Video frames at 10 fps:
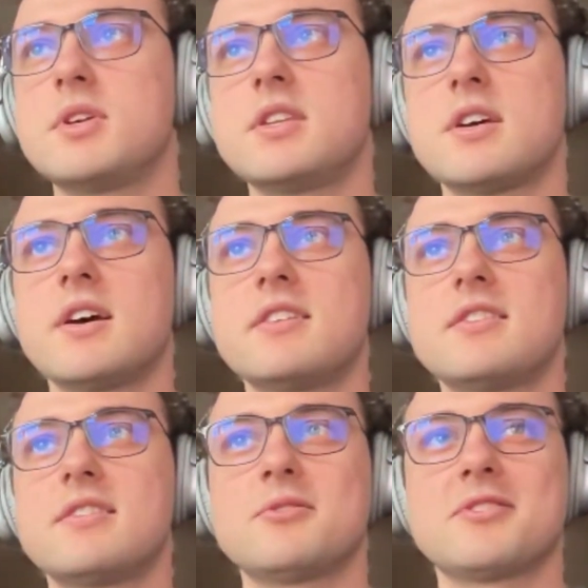
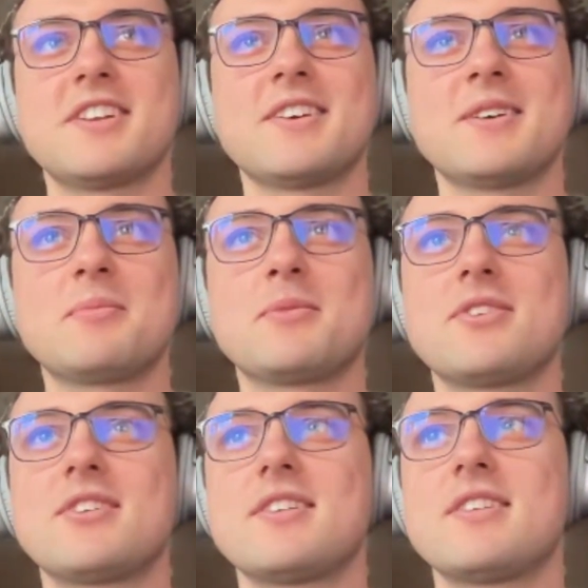kind on GitHub,
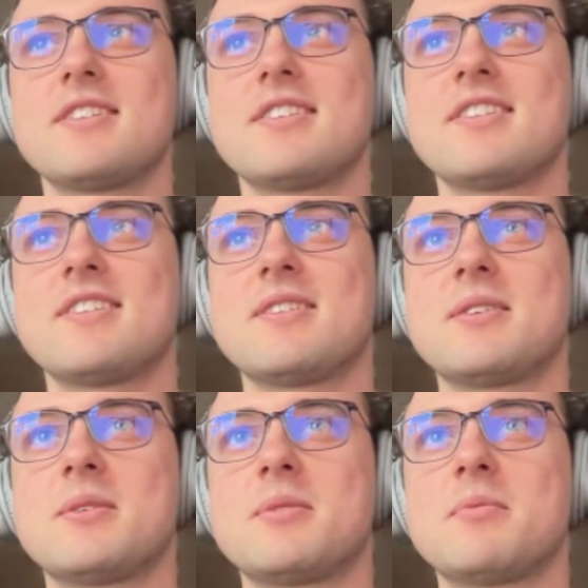
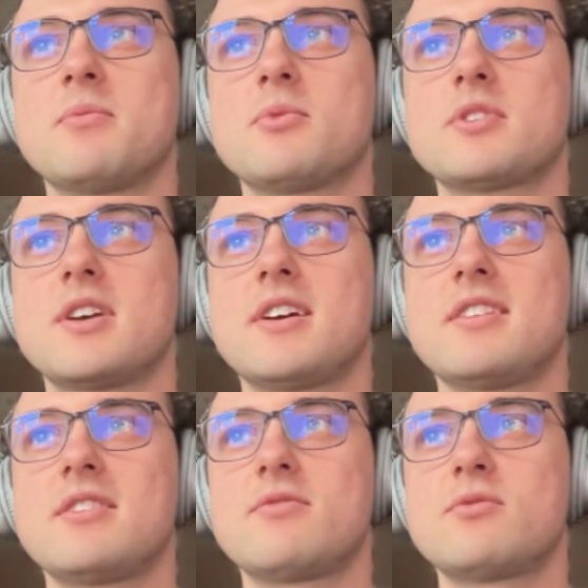was kind
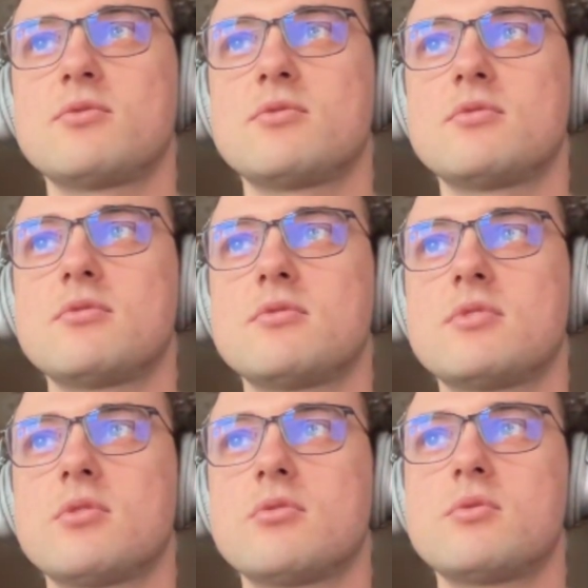enough to
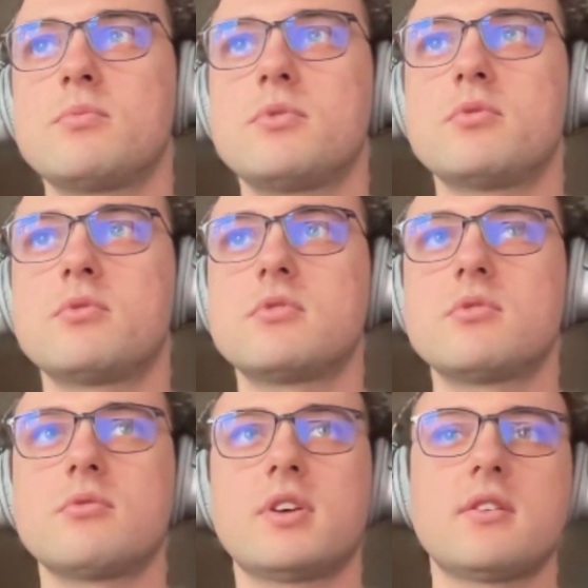contribute,
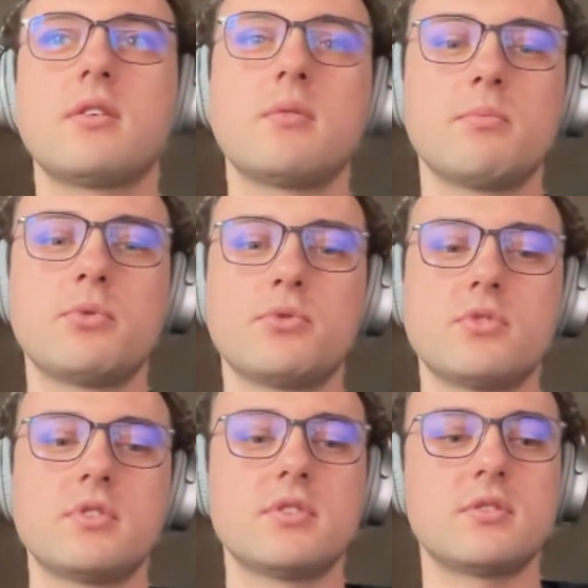like push
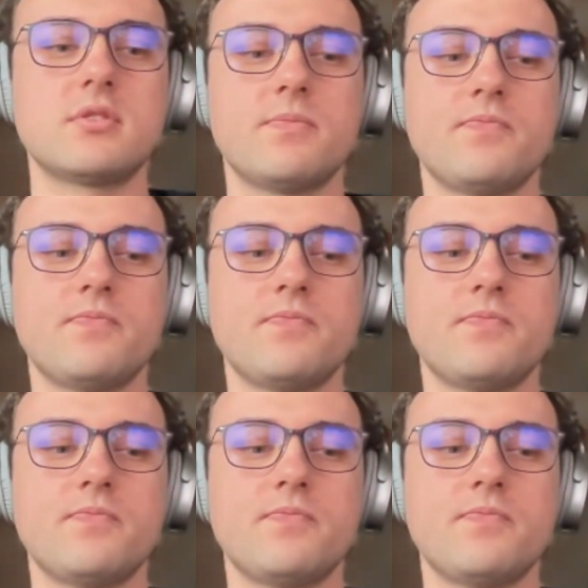this